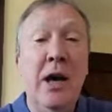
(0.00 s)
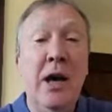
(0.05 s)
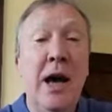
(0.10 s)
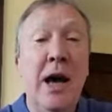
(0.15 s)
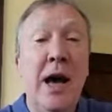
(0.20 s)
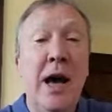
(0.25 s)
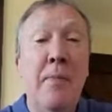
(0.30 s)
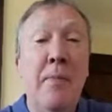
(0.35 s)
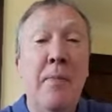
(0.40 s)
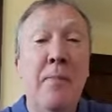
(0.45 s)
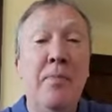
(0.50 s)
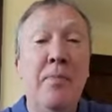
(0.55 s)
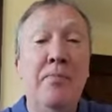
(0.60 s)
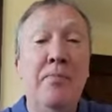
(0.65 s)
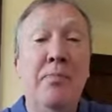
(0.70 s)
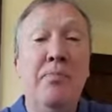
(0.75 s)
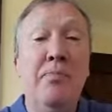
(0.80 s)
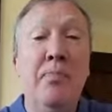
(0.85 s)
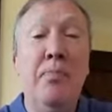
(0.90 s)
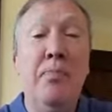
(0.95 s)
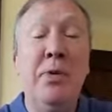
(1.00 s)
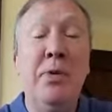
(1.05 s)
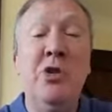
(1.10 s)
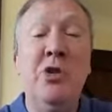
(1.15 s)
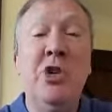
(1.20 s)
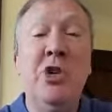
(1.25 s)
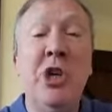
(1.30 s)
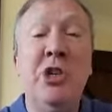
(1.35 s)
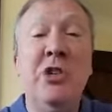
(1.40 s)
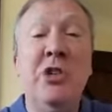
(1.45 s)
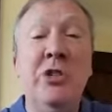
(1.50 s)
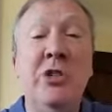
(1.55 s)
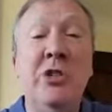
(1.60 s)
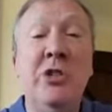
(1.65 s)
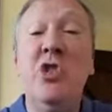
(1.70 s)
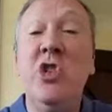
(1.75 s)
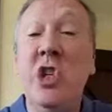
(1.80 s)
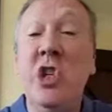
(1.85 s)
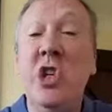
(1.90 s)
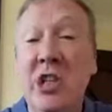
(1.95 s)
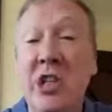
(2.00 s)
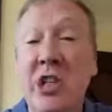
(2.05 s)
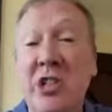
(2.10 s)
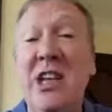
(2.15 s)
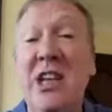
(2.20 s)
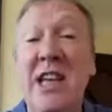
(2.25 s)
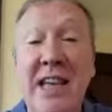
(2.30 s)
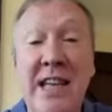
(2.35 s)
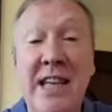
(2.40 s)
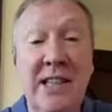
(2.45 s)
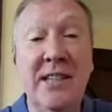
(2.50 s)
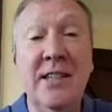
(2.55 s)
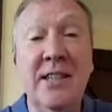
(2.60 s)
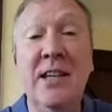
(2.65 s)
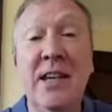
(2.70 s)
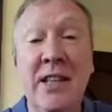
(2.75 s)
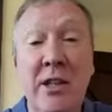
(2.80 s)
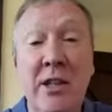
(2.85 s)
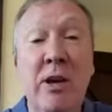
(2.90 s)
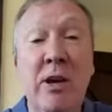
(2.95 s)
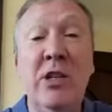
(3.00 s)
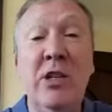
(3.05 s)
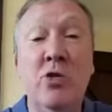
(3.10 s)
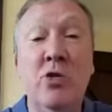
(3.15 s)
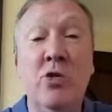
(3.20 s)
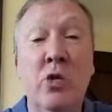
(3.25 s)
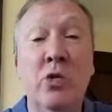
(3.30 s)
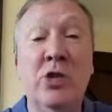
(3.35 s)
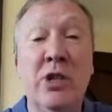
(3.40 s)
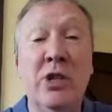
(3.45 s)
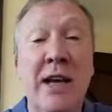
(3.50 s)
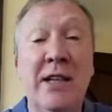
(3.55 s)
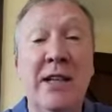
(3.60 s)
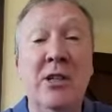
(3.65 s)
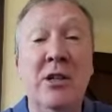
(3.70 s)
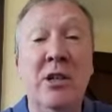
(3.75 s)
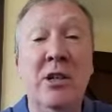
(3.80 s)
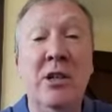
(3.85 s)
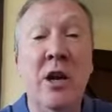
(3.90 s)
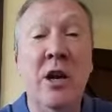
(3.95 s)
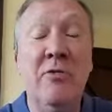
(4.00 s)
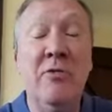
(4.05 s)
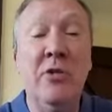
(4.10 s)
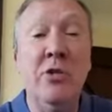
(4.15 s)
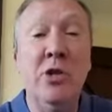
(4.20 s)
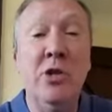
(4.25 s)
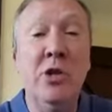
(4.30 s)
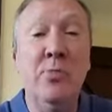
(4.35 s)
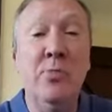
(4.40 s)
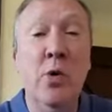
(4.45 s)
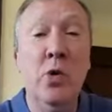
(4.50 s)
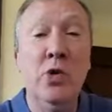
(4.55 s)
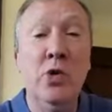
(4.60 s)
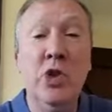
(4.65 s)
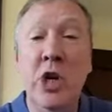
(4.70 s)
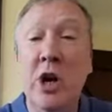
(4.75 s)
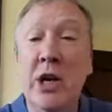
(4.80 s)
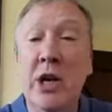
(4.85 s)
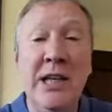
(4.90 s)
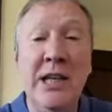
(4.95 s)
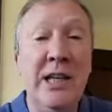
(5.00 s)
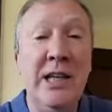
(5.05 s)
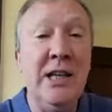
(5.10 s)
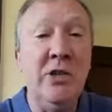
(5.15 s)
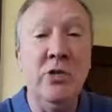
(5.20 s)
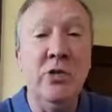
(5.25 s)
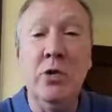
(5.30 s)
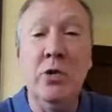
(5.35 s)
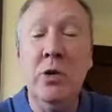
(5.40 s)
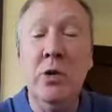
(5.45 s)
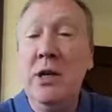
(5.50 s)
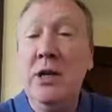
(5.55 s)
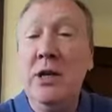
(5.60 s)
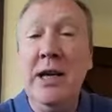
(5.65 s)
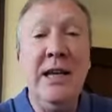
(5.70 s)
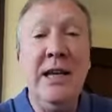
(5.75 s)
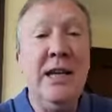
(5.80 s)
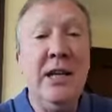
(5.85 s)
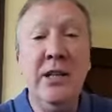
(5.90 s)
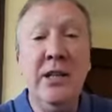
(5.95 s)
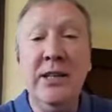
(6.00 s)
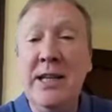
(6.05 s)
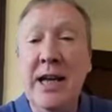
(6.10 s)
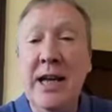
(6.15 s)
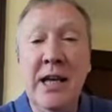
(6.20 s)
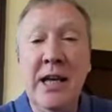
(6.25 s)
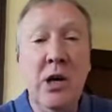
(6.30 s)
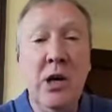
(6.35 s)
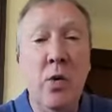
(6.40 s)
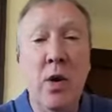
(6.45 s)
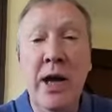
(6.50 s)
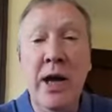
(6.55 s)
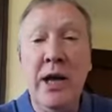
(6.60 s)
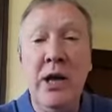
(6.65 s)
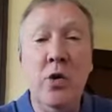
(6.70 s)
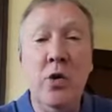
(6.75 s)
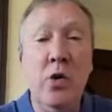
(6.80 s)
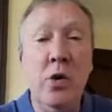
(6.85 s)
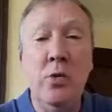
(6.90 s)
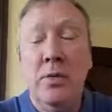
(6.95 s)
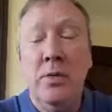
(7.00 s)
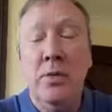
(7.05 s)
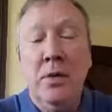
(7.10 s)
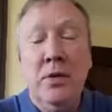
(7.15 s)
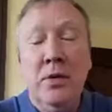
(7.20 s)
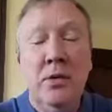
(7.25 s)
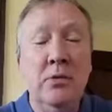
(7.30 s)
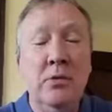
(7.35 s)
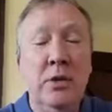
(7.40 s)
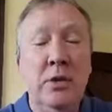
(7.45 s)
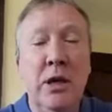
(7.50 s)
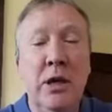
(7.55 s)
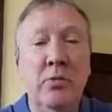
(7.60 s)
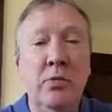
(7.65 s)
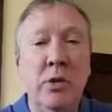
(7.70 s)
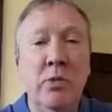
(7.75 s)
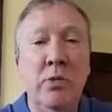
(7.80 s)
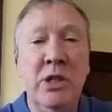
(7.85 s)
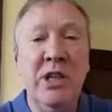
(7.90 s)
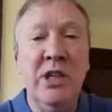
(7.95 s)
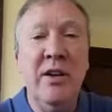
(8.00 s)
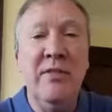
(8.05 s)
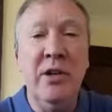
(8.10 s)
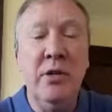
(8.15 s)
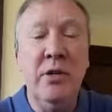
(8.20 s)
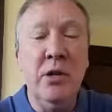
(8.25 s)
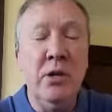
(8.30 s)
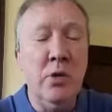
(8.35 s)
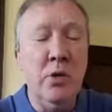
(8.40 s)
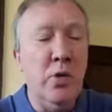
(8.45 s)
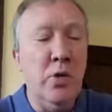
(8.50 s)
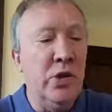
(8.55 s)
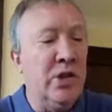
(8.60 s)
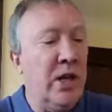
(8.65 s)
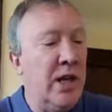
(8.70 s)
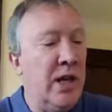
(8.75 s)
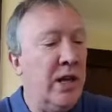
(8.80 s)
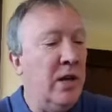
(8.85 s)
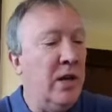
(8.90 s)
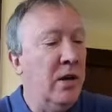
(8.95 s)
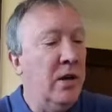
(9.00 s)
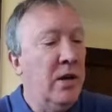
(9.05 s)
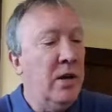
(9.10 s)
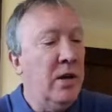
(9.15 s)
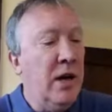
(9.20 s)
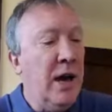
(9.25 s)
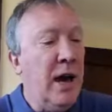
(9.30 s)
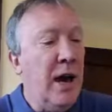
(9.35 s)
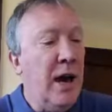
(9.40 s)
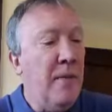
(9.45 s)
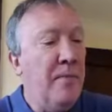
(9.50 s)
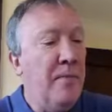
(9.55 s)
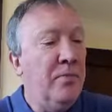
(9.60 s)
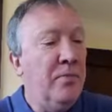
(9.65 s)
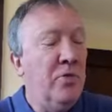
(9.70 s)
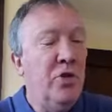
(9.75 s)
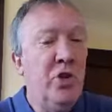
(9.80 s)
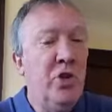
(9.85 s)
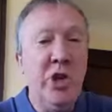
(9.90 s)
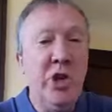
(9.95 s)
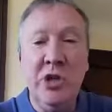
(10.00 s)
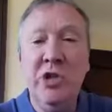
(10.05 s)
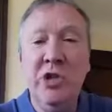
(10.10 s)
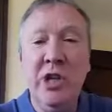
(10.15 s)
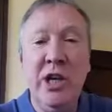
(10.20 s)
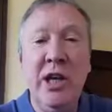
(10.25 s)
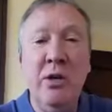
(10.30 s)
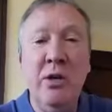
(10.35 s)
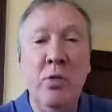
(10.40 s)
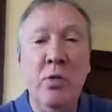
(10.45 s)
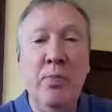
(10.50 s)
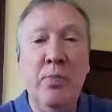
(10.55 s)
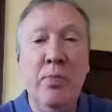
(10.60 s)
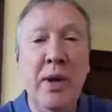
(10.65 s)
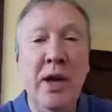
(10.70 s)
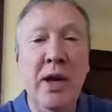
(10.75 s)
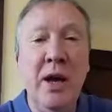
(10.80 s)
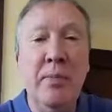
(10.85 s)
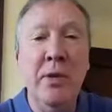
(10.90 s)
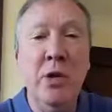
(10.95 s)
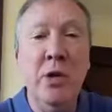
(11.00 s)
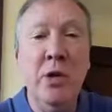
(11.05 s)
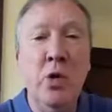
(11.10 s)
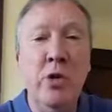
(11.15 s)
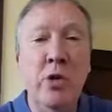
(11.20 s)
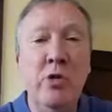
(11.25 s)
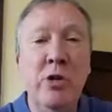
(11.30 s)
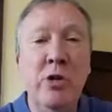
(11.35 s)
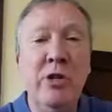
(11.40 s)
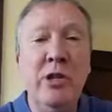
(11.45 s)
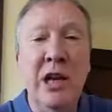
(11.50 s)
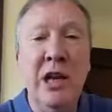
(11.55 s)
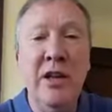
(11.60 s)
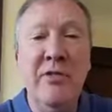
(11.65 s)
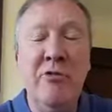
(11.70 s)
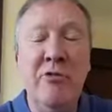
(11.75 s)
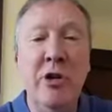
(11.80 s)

um, but just just eat in the restaurant sector, you know, if you're a small Chinese or Indian takeaway or you know, whichever cuisine. Um, Just Eat will pick up the order and deliver